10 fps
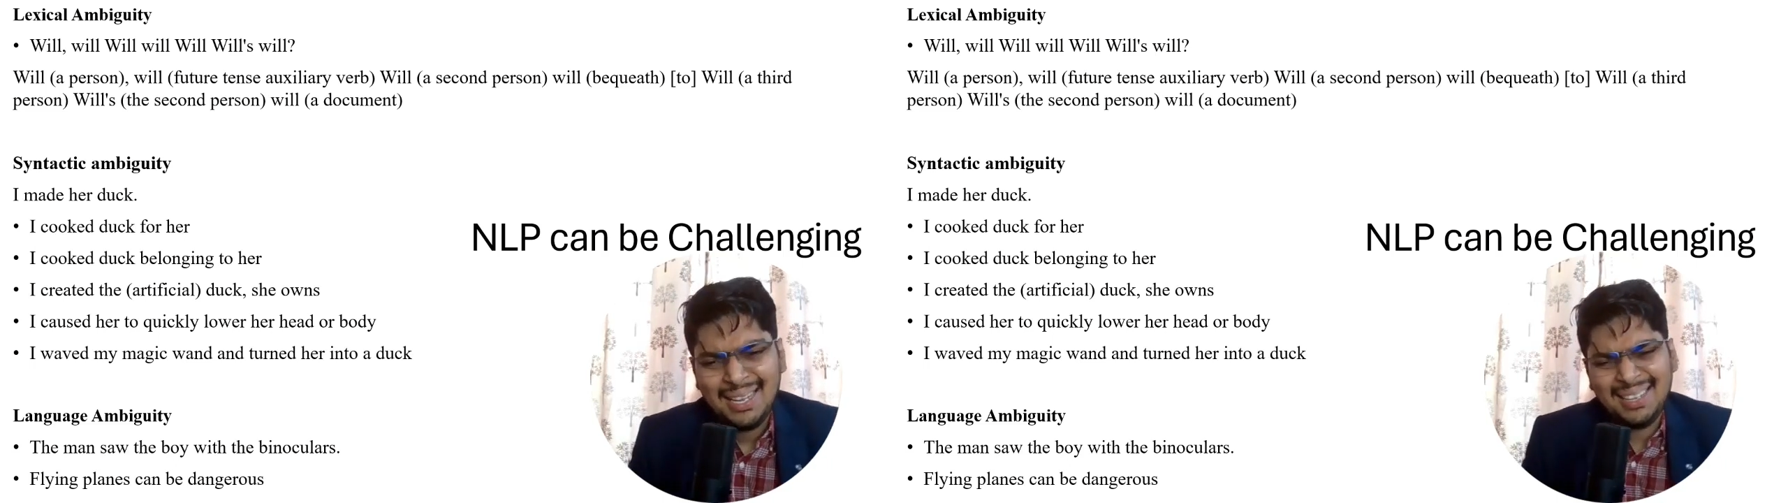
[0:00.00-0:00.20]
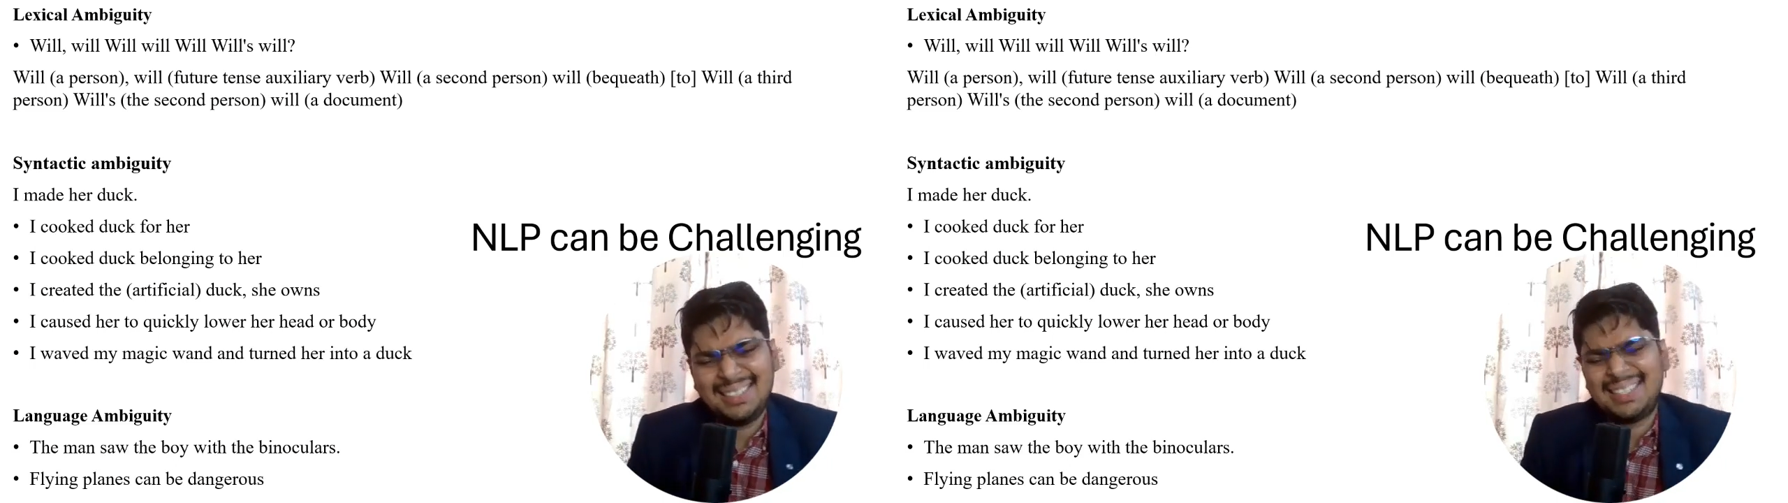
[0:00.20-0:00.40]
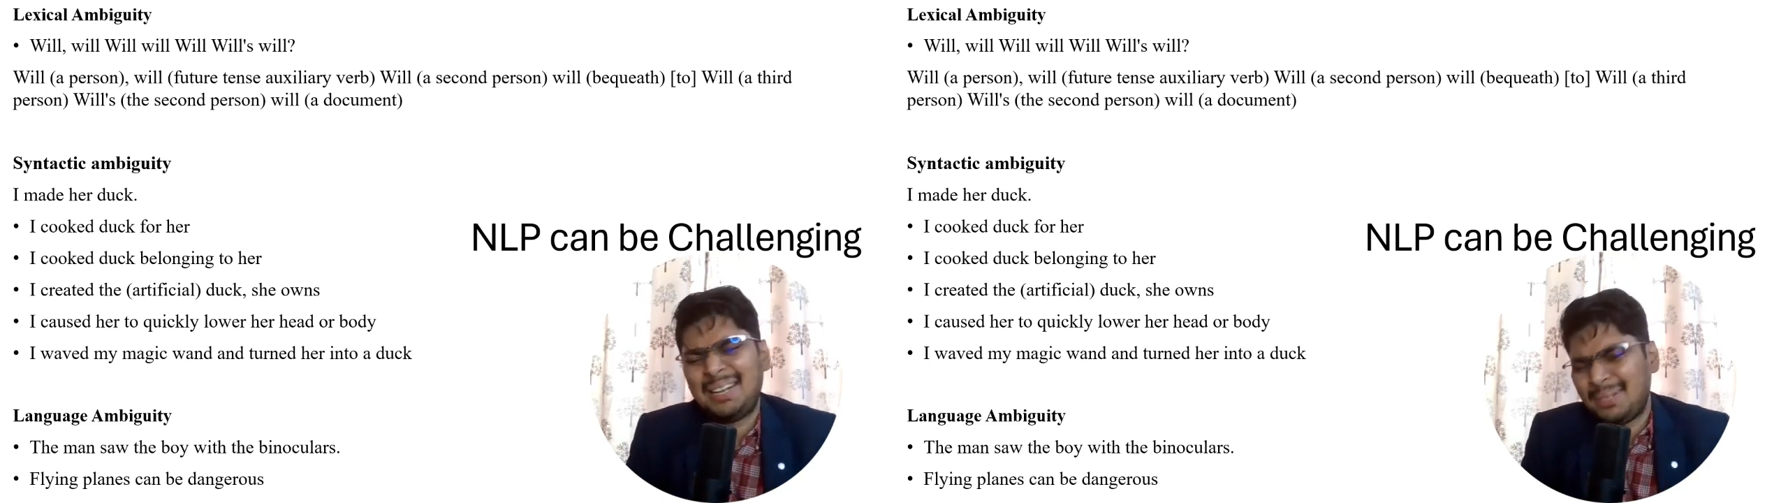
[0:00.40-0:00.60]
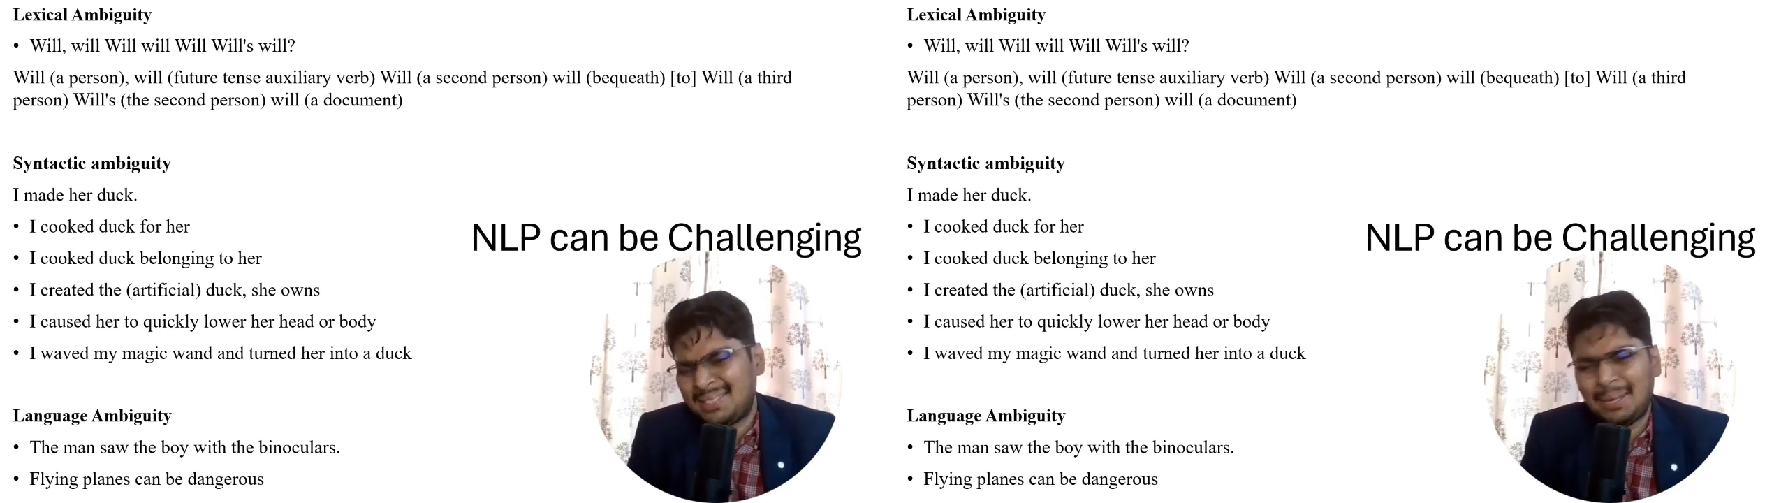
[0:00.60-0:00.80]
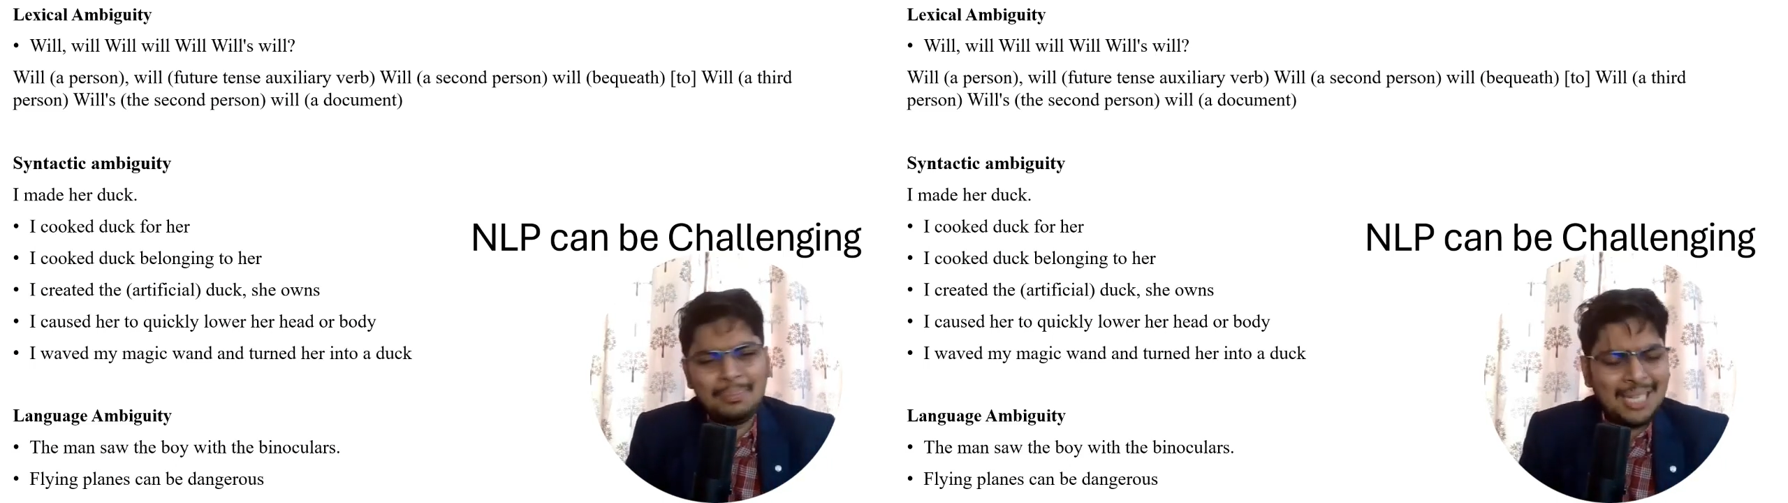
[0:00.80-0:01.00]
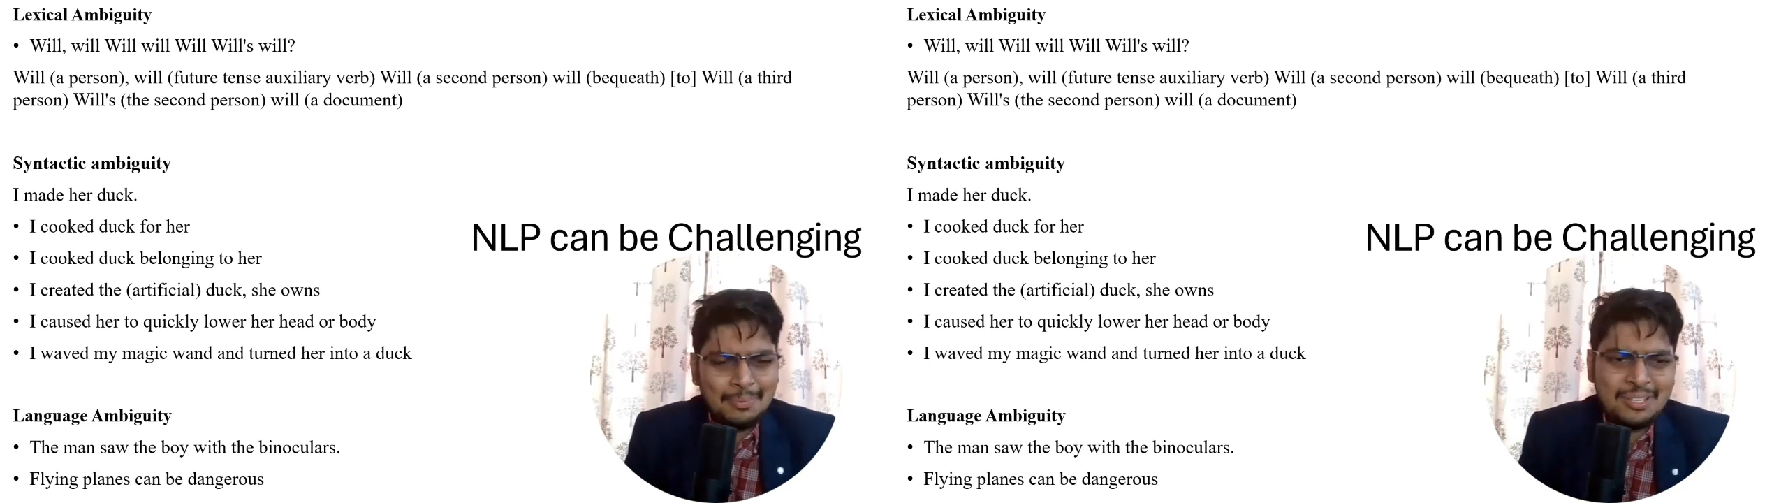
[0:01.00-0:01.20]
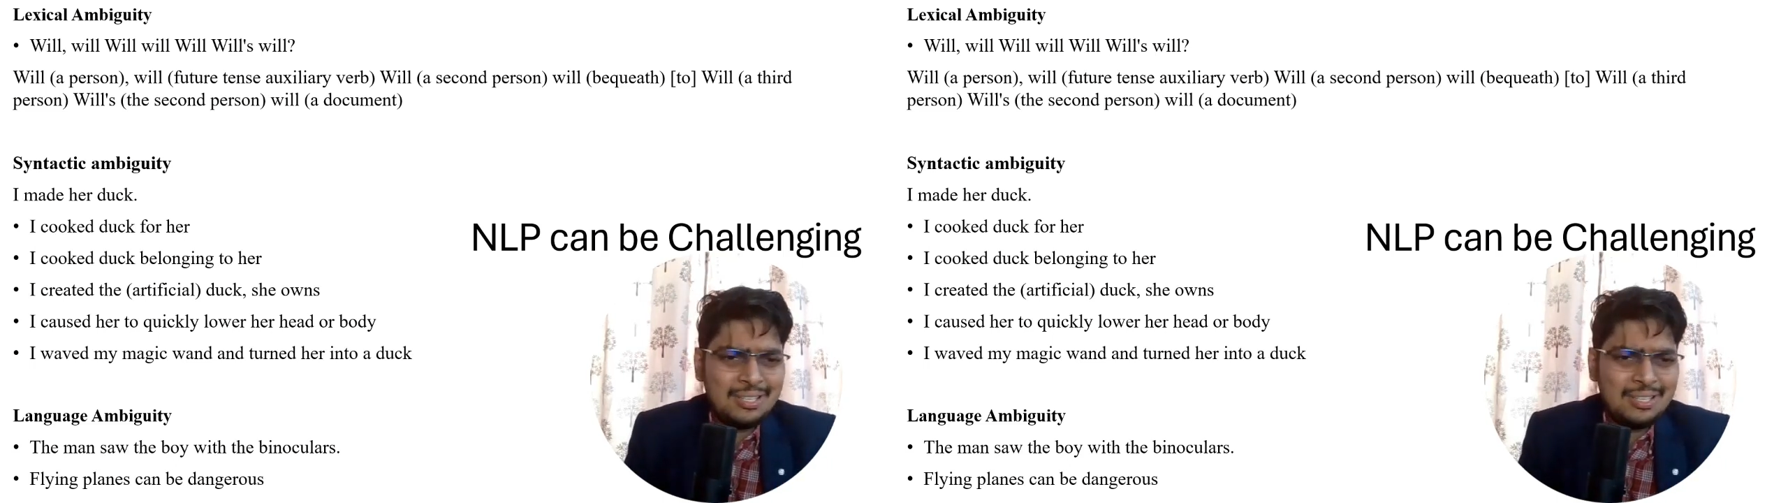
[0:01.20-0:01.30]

it can be sometimes